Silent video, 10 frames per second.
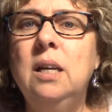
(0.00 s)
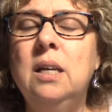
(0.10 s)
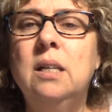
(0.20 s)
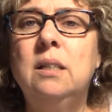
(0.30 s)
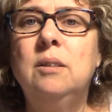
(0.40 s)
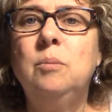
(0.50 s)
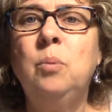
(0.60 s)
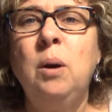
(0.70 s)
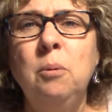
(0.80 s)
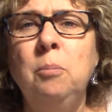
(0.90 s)
in
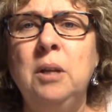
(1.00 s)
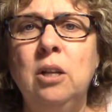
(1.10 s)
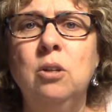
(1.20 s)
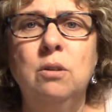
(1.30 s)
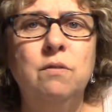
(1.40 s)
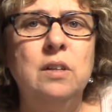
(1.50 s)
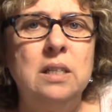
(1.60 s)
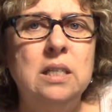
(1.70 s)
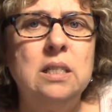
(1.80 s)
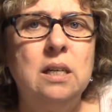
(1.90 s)
probably a Learn for
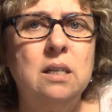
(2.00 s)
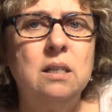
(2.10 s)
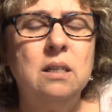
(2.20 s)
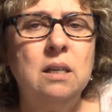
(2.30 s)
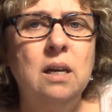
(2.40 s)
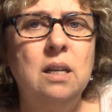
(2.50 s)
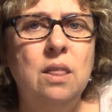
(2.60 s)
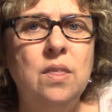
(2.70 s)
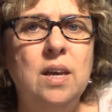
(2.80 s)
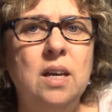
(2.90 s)
Lisa kind
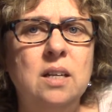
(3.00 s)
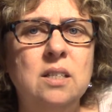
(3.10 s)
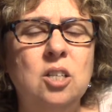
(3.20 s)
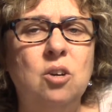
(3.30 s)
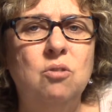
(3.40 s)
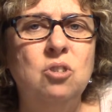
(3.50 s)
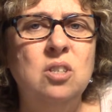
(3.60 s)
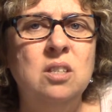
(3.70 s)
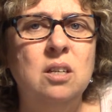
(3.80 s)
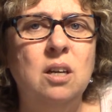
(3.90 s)
of thing. So
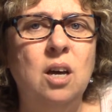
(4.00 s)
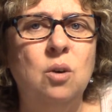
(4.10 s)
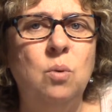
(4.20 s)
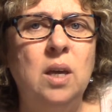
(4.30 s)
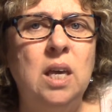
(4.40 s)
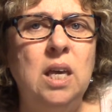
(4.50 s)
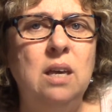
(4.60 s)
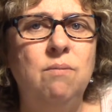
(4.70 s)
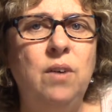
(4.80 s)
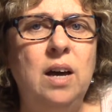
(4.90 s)
just a
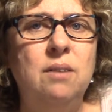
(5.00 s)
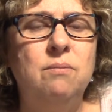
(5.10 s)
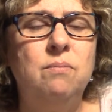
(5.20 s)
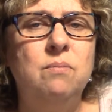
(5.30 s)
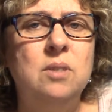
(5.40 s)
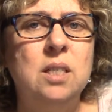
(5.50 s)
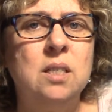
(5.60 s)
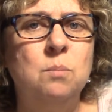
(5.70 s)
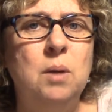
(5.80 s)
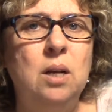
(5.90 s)
quickie
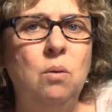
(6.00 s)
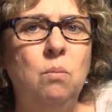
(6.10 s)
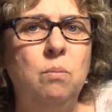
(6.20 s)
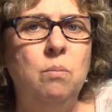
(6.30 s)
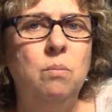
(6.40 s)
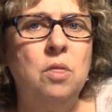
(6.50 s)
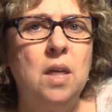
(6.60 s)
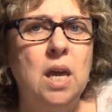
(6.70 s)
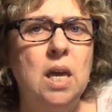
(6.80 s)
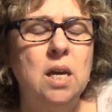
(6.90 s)
5-6 minute
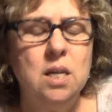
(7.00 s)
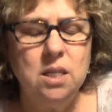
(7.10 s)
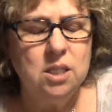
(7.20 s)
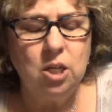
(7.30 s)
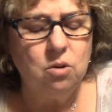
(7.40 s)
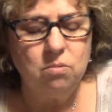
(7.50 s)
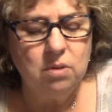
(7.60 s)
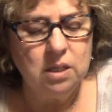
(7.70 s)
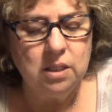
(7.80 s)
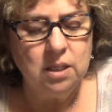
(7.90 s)
thing. So
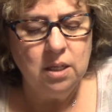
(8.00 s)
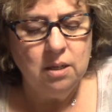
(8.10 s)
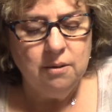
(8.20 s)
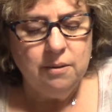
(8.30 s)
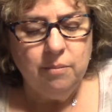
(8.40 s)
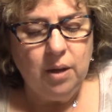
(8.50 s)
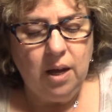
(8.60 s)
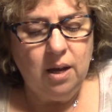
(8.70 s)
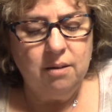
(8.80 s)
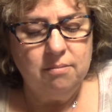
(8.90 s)
because
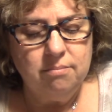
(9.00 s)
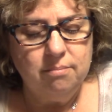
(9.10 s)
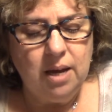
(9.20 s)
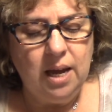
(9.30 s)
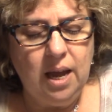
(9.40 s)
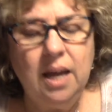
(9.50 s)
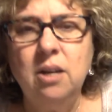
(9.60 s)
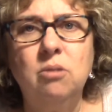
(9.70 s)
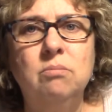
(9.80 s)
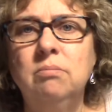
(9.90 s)
I
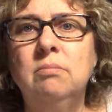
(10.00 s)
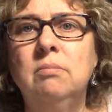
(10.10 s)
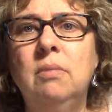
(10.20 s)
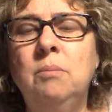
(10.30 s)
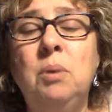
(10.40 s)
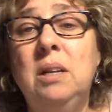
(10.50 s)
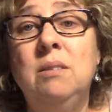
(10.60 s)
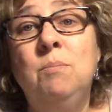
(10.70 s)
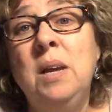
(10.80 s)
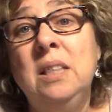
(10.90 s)
don't, but
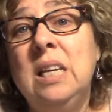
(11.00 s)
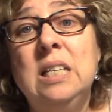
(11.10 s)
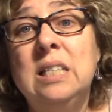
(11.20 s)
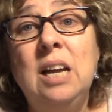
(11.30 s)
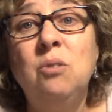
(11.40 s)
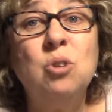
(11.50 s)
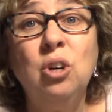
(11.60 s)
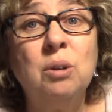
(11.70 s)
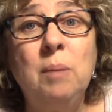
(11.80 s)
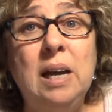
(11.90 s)
the main thing is I don't
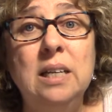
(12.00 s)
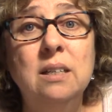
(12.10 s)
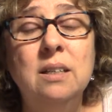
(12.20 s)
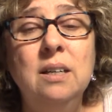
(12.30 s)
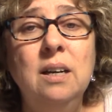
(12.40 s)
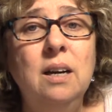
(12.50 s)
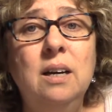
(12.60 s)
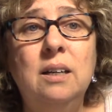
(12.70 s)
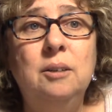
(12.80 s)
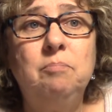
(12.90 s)
cook mine.
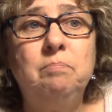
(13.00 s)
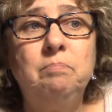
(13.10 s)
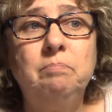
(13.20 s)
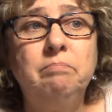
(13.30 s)
I